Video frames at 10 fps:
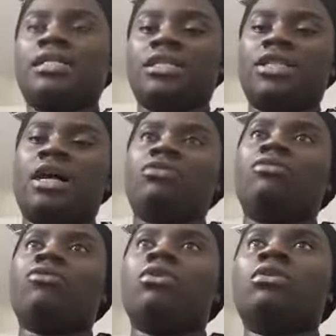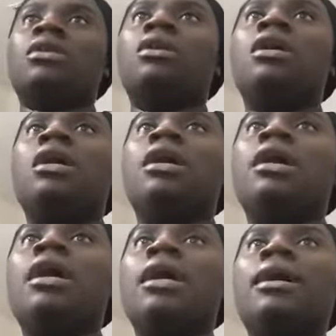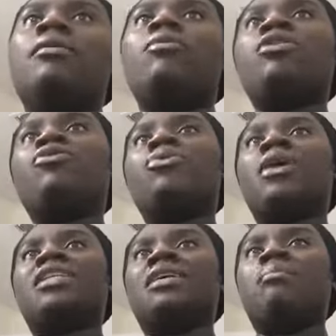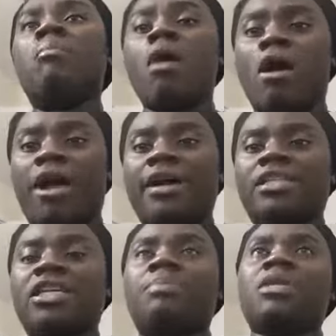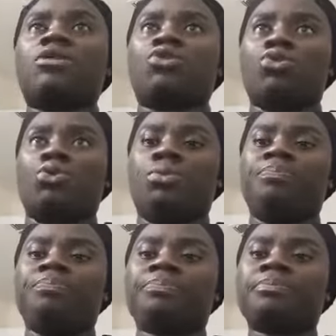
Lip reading: as a child of God. When you read Mark chapter 2,